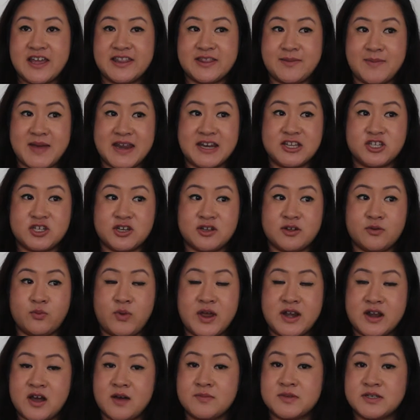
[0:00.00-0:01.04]
The manager
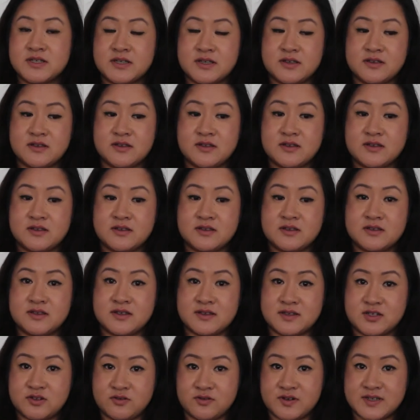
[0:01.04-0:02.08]
went up to the
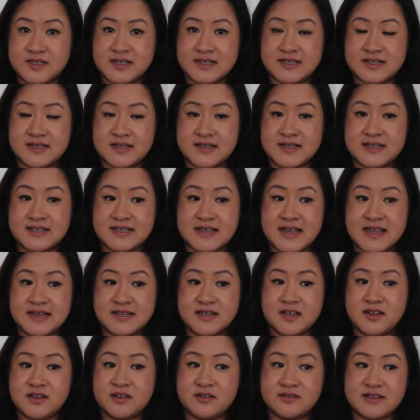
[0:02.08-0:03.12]
store assistant and
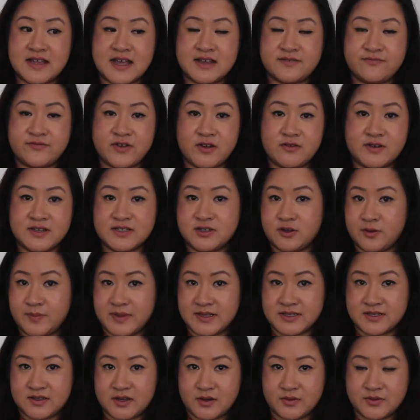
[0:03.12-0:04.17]
said, that phone is not
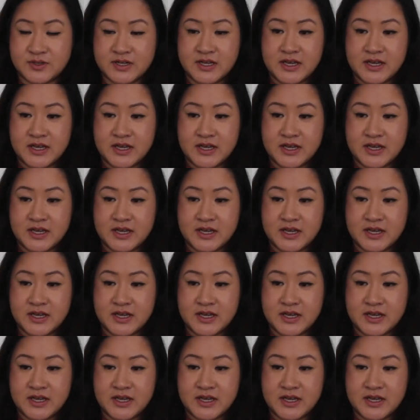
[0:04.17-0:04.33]
being sold.